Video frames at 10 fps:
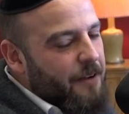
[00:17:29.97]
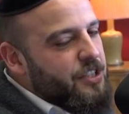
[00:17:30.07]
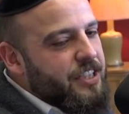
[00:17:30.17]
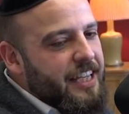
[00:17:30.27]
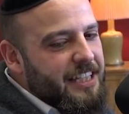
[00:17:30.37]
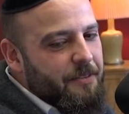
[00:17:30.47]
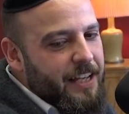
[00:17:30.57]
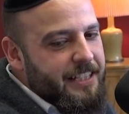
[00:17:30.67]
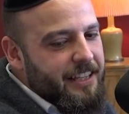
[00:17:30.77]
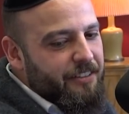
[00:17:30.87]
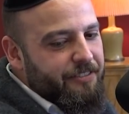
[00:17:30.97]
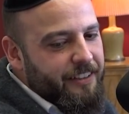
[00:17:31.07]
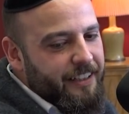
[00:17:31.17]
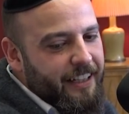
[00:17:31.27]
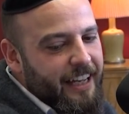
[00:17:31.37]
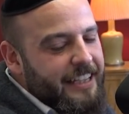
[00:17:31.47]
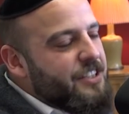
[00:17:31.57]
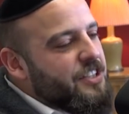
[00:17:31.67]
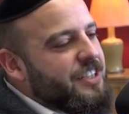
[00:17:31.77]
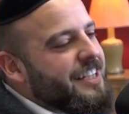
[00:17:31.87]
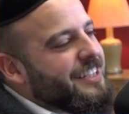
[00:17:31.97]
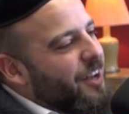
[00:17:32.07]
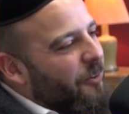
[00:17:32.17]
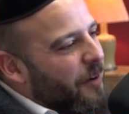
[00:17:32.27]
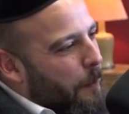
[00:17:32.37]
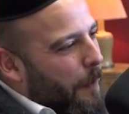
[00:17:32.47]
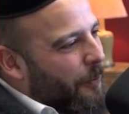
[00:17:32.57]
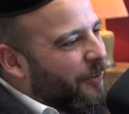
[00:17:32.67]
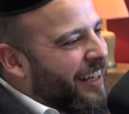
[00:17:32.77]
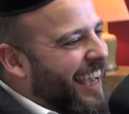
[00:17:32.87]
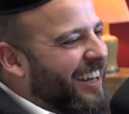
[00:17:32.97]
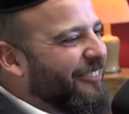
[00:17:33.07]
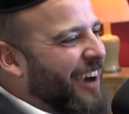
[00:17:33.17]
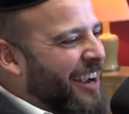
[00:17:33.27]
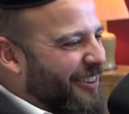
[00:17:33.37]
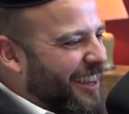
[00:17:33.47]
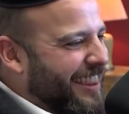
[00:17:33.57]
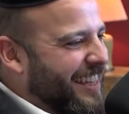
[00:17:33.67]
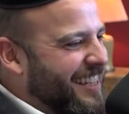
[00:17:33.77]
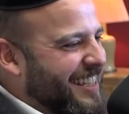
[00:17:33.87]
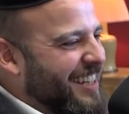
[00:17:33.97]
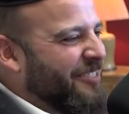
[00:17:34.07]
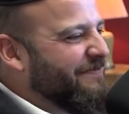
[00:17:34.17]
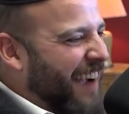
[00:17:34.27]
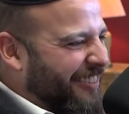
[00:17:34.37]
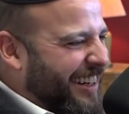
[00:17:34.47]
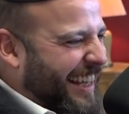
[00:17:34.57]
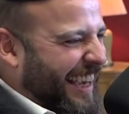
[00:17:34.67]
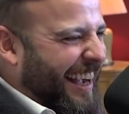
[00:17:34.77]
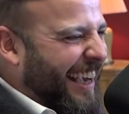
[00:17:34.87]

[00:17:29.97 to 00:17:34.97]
I'm just thinking to myself, there's no way people would get away with this in America.